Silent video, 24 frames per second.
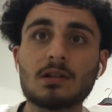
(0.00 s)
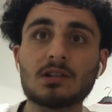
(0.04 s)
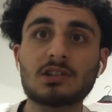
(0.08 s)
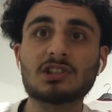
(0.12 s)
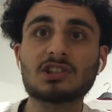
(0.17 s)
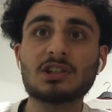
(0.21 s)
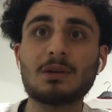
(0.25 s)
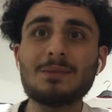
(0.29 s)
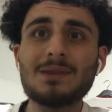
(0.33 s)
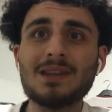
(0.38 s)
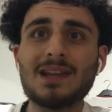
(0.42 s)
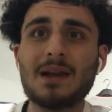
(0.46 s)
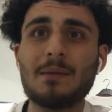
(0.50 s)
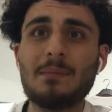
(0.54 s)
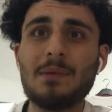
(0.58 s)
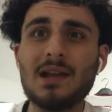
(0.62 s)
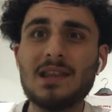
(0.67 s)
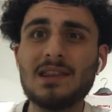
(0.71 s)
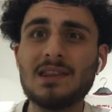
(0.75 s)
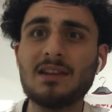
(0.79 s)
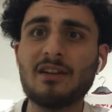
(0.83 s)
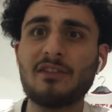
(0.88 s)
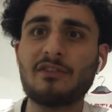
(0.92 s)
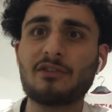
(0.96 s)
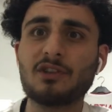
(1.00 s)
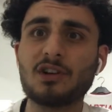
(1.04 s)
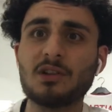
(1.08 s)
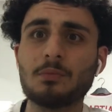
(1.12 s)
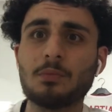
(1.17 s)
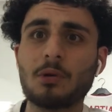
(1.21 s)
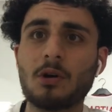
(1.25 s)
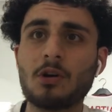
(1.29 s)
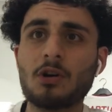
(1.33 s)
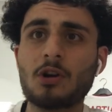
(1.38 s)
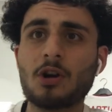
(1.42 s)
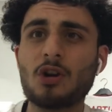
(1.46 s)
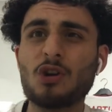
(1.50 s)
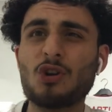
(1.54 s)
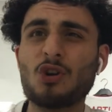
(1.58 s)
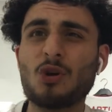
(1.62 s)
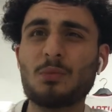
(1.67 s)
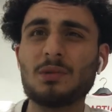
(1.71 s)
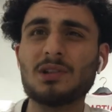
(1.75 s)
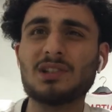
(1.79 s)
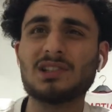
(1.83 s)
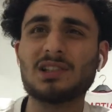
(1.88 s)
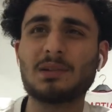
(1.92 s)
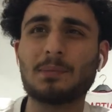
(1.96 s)
Something a bit different, bro. You don't
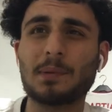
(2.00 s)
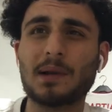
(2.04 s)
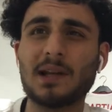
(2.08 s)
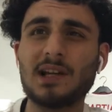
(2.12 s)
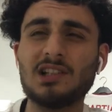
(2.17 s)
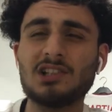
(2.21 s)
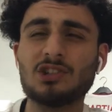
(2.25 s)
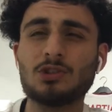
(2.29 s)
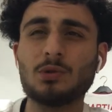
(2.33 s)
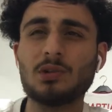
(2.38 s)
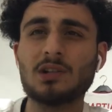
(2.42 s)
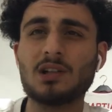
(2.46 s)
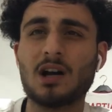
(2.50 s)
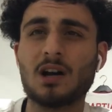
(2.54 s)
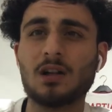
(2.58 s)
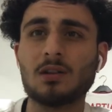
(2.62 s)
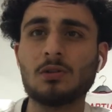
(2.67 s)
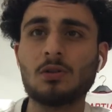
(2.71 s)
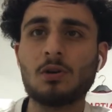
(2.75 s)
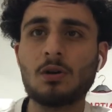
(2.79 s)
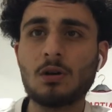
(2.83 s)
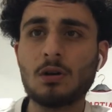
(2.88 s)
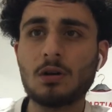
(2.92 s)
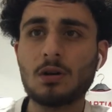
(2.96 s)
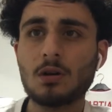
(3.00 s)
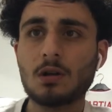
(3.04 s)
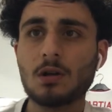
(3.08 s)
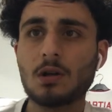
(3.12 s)
normally see players doing that a lot.